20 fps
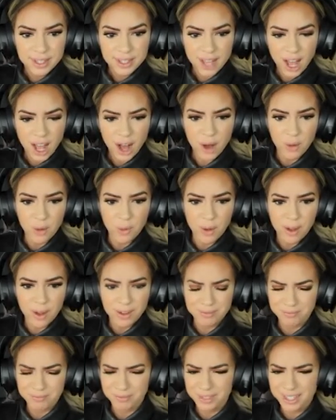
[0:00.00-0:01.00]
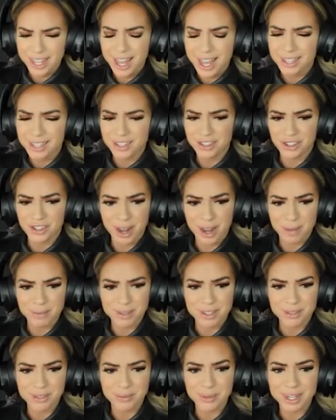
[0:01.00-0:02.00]
Oh, yes,
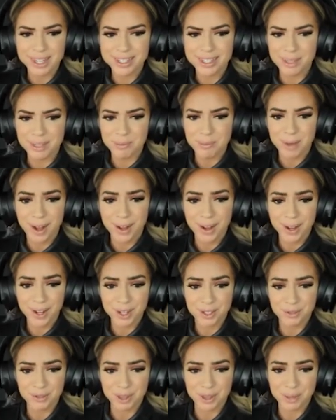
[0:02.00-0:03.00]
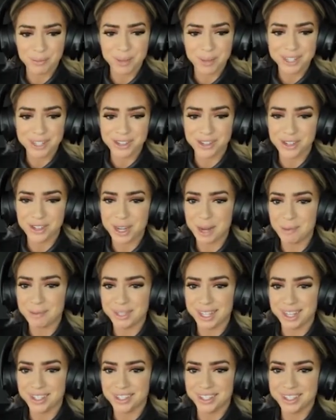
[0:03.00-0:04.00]
James. We need some bongos for the beach jam
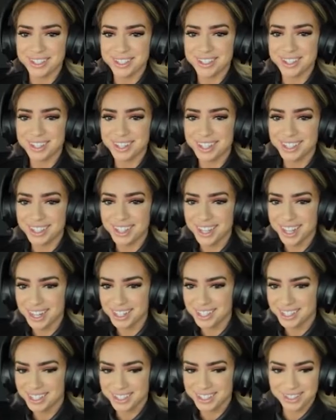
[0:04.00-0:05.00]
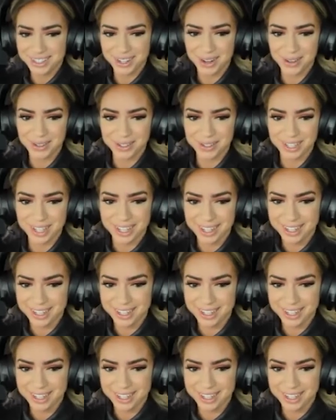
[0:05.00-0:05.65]
sessions during lunch. Totally.